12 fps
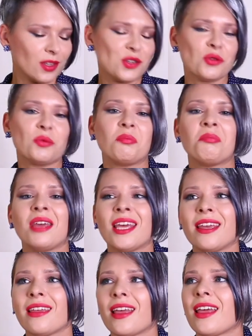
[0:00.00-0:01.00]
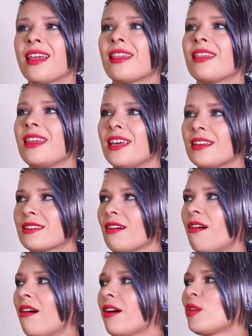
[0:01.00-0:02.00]
To me, these
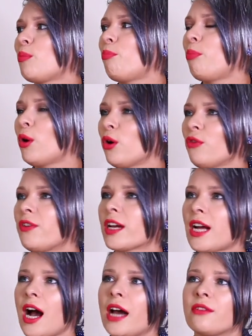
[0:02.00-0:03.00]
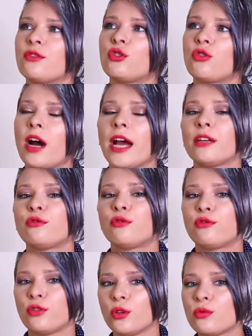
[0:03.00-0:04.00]
are the perfect kind of dried
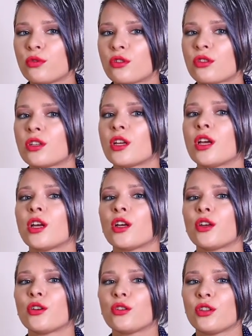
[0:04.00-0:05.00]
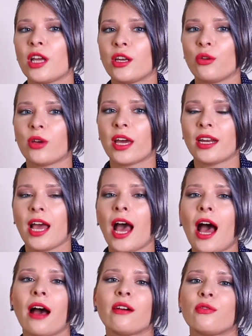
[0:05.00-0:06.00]
fruits that you can
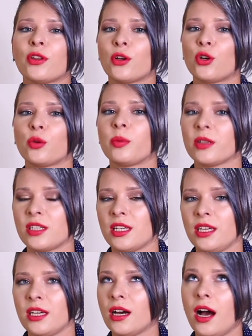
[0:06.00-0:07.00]
have with herbal tea.